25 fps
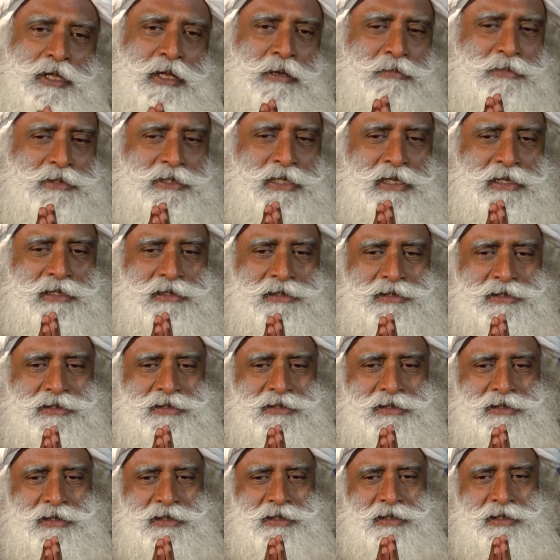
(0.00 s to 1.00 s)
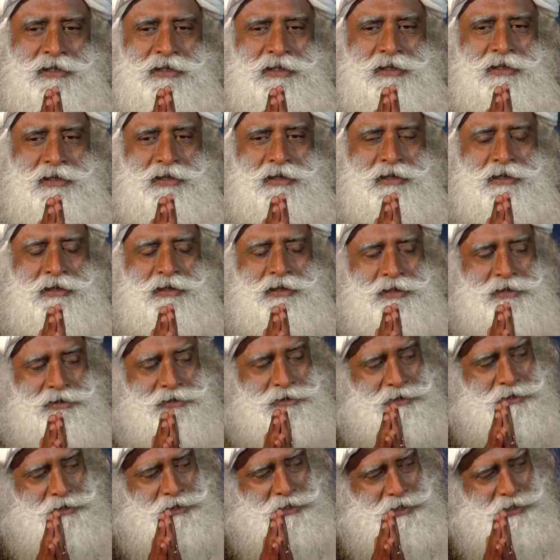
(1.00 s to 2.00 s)
themselves
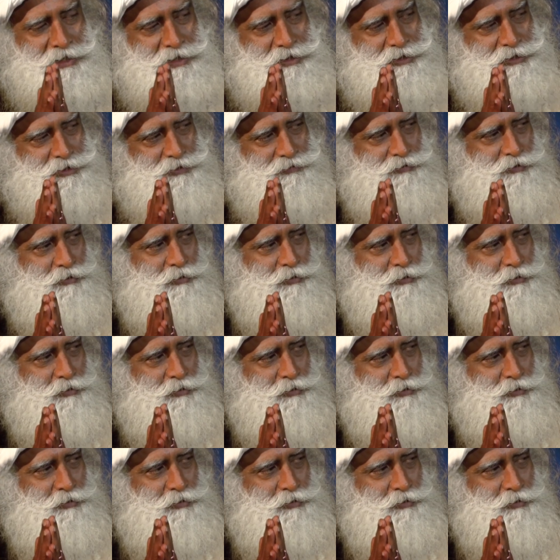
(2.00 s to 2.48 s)
is in the hands of